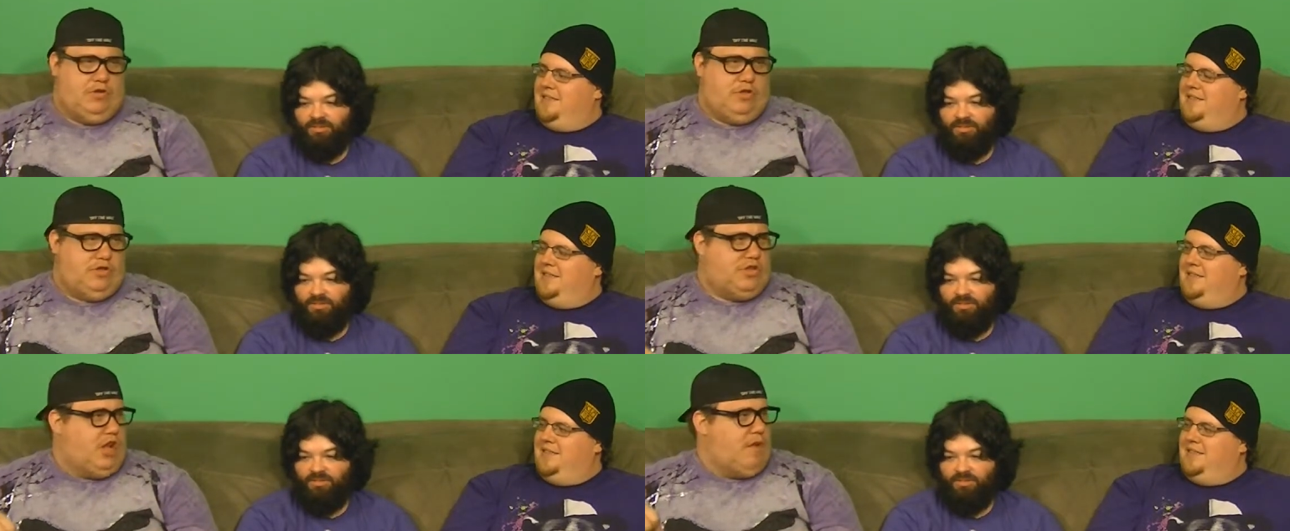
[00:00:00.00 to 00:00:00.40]

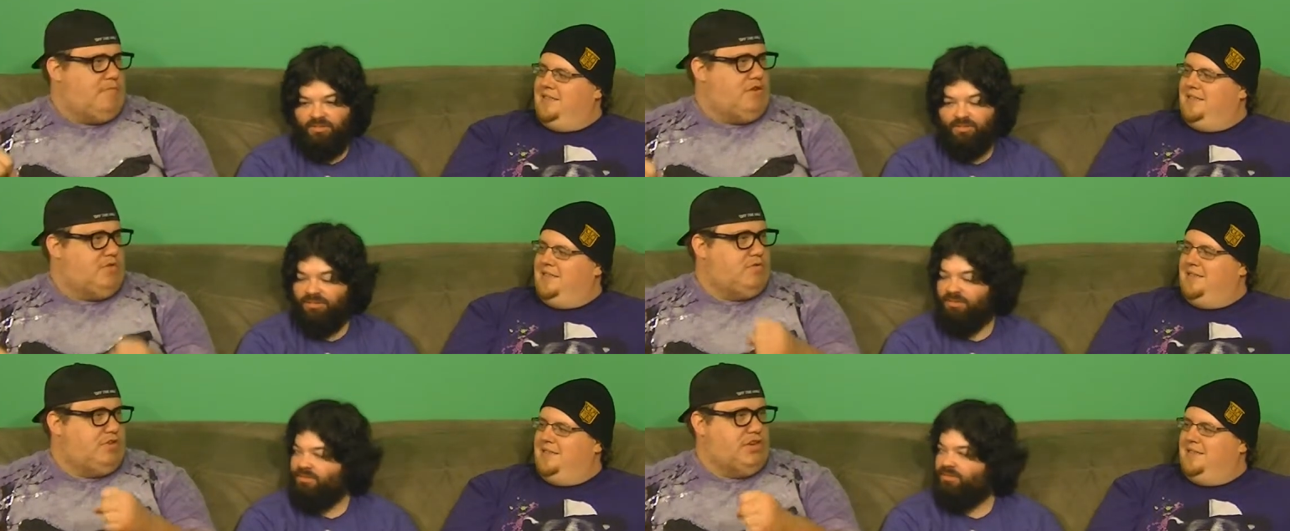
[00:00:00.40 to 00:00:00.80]
Speaker 1: the
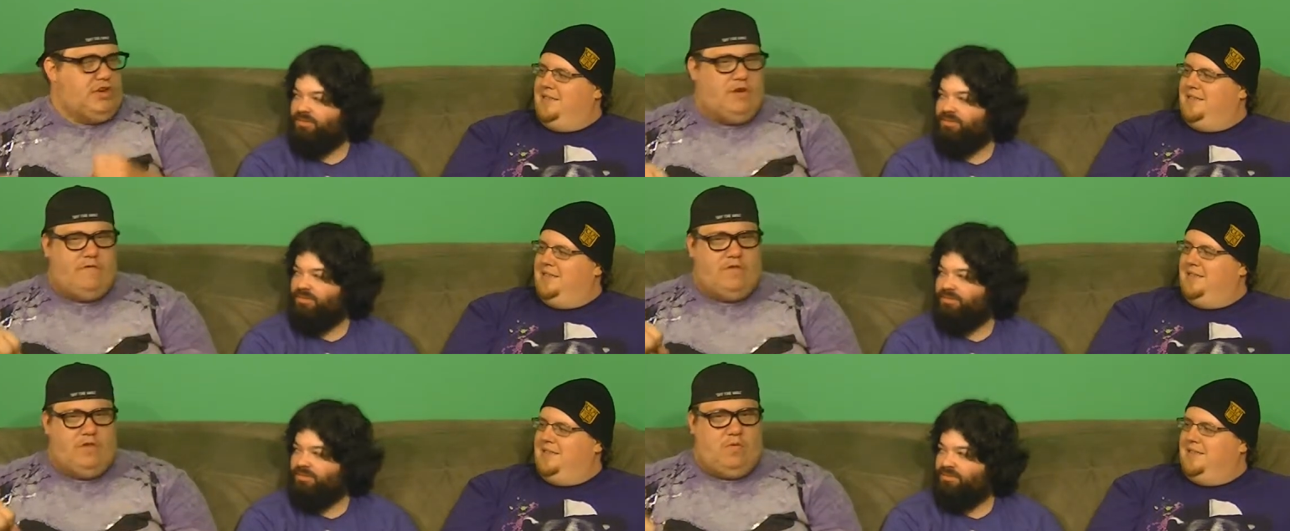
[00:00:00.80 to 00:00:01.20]
zombies will take
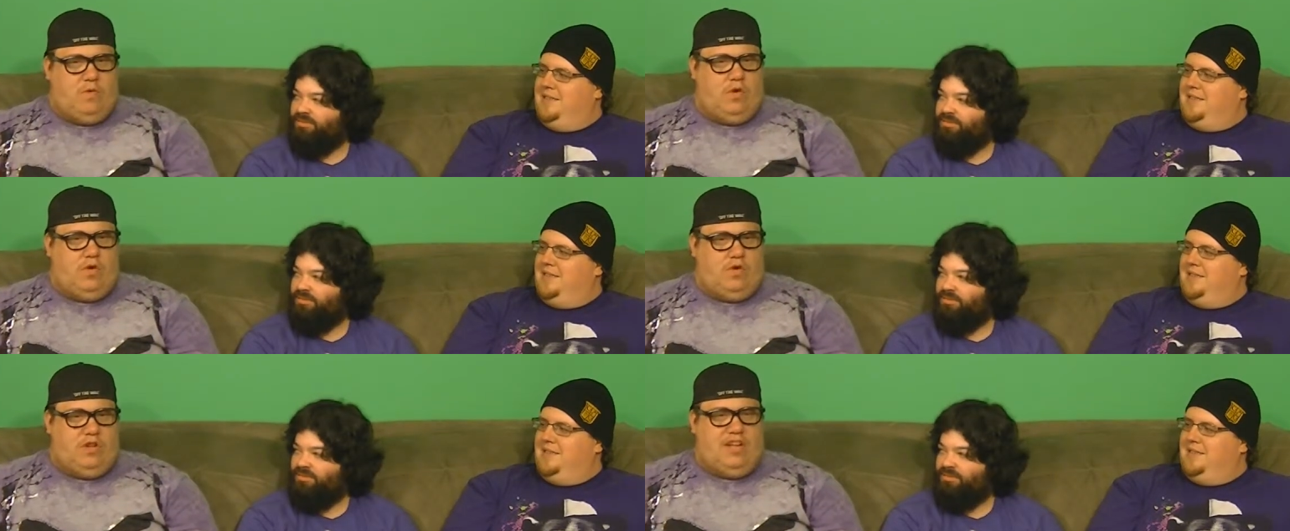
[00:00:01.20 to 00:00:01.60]
over the
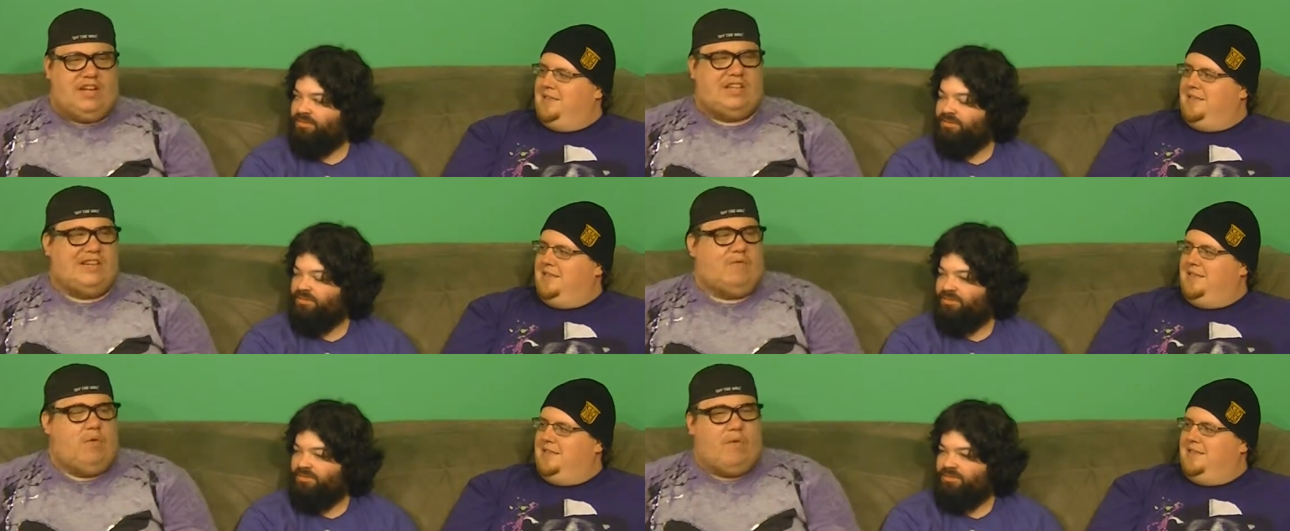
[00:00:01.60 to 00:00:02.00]
world. And it's
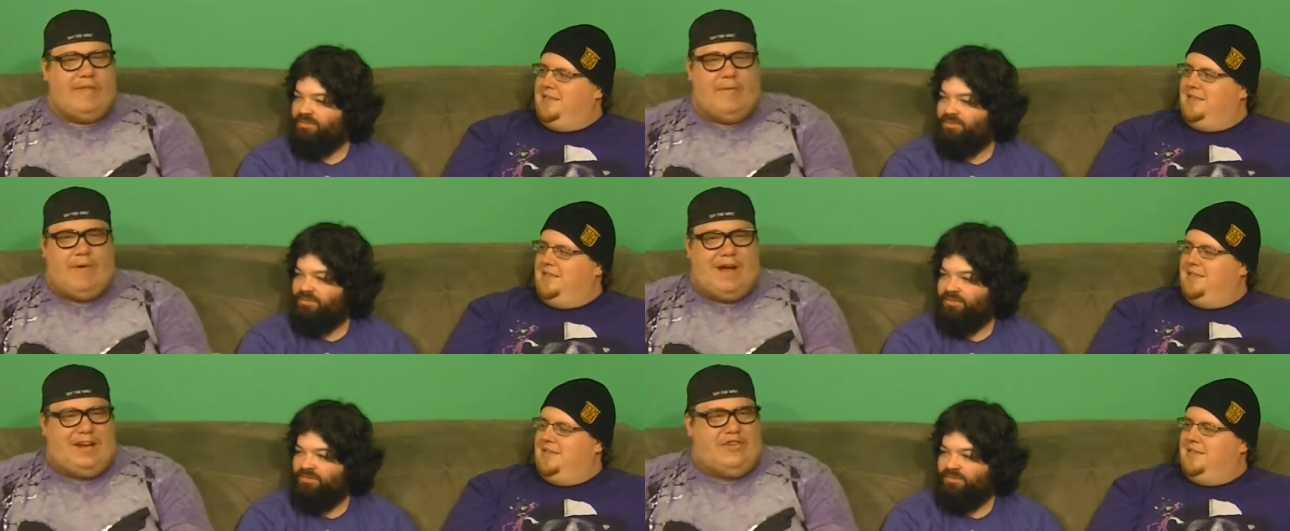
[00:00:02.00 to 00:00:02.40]
like, well, then
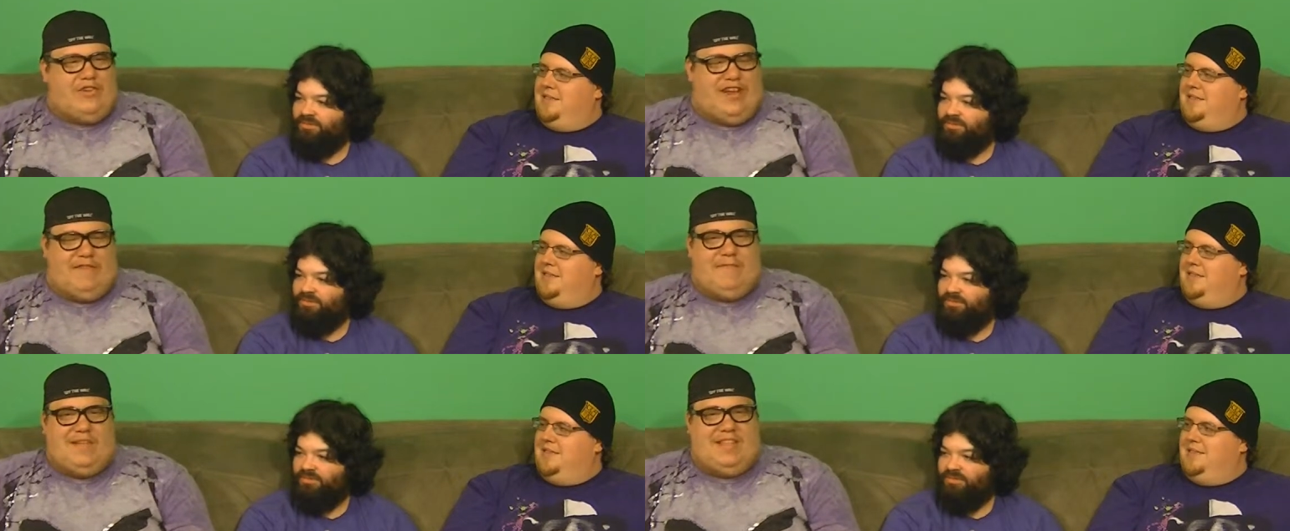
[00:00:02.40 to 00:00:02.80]
why do you
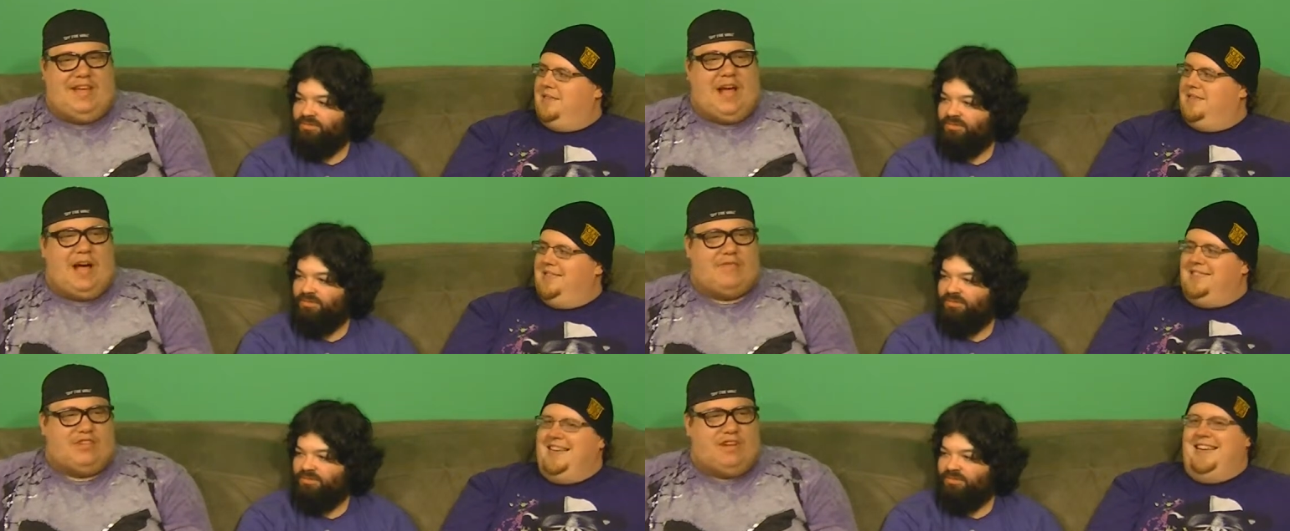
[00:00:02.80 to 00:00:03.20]
give me the
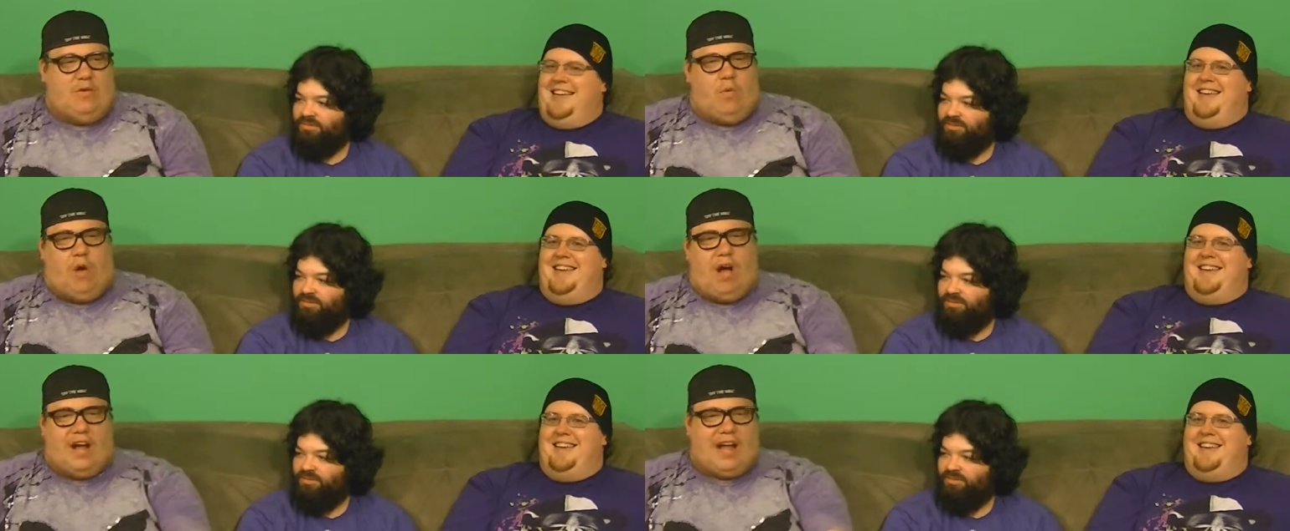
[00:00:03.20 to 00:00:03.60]
option to
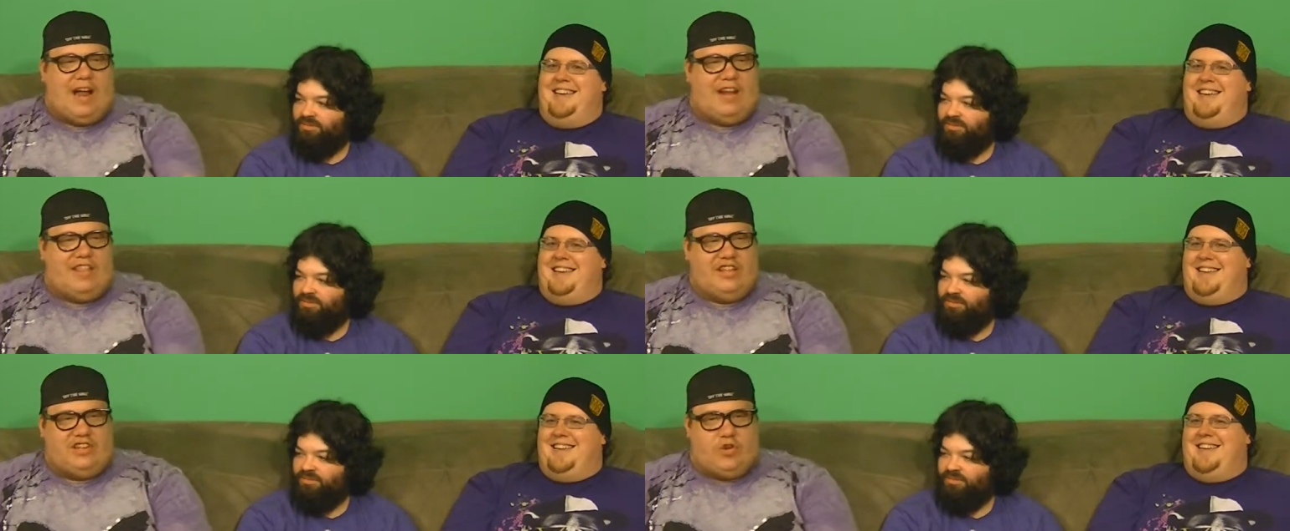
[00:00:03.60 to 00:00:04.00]
walk
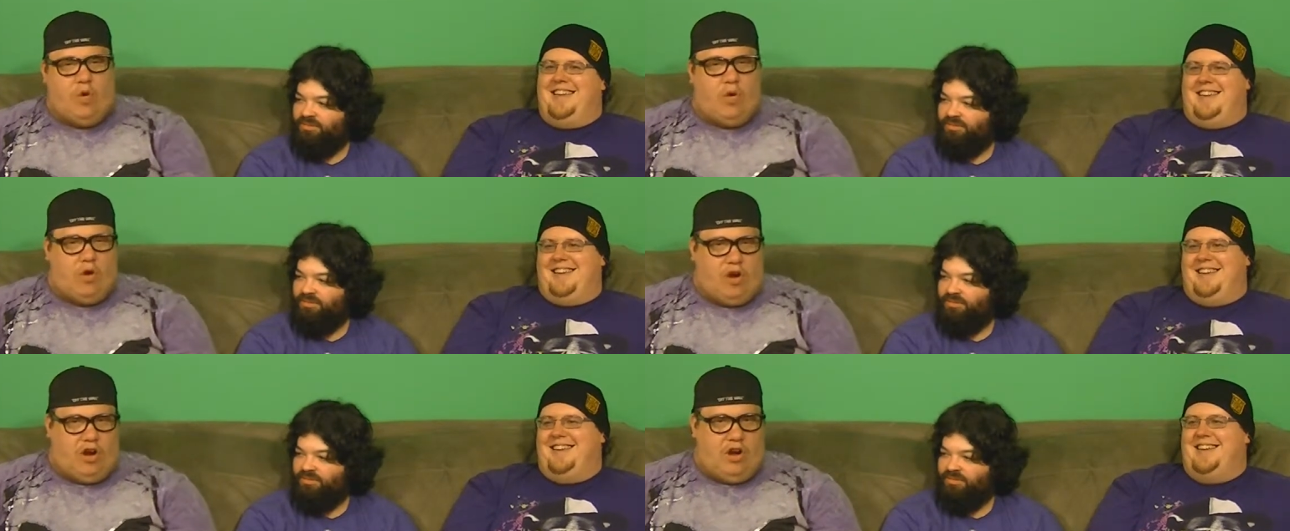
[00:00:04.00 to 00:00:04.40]
out of the
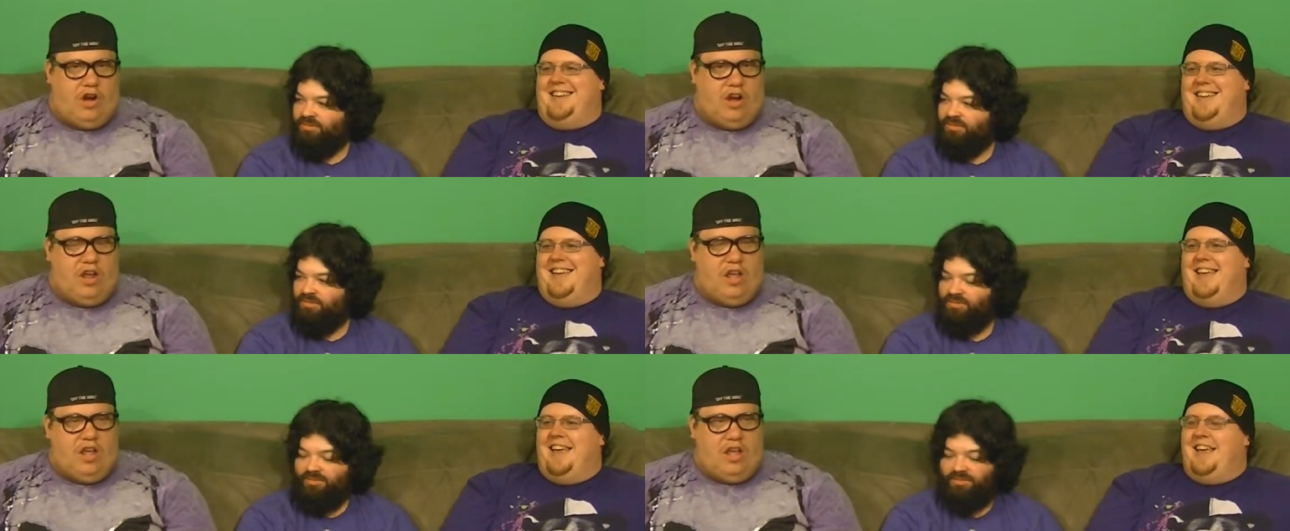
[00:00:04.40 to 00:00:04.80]
door?